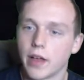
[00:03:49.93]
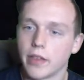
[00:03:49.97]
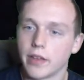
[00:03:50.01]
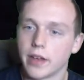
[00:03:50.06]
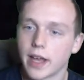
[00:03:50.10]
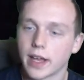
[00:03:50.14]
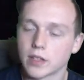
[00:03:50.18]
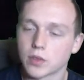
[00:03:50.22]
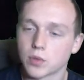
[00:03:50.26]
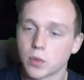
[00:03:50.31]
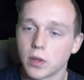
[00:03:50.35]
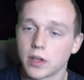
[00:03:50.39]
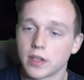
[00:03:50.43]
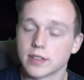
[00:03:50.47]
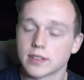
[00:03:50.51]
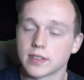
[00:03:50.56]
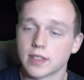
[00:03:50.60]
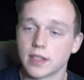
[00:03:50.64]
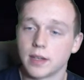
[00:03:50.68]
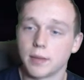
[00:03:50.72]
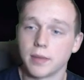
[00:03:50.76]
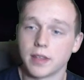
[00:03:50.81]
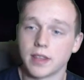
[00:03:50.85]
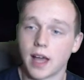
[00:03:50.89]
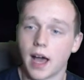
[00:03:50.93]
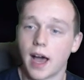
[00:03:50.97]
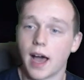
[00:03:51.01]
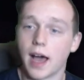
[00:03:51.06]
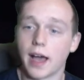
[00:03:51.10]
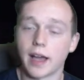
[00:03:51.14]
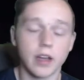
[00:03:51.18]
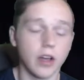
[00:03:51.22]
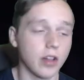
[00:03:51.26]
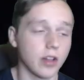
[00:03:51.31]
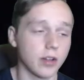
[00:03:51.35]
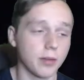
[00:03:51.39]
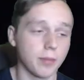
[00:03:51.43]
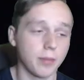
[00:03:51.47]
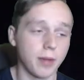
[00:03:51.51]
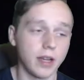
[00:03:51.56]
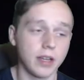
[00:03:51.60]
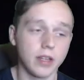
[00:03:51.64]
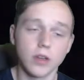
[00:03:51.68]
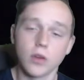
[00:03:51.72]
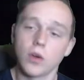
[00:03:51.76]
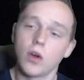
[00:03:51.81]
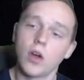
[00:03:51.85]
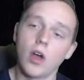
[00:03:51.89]
the next one is going to be the eye color
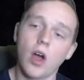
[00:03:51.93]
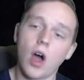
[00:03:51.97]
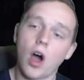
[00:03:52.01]
menu.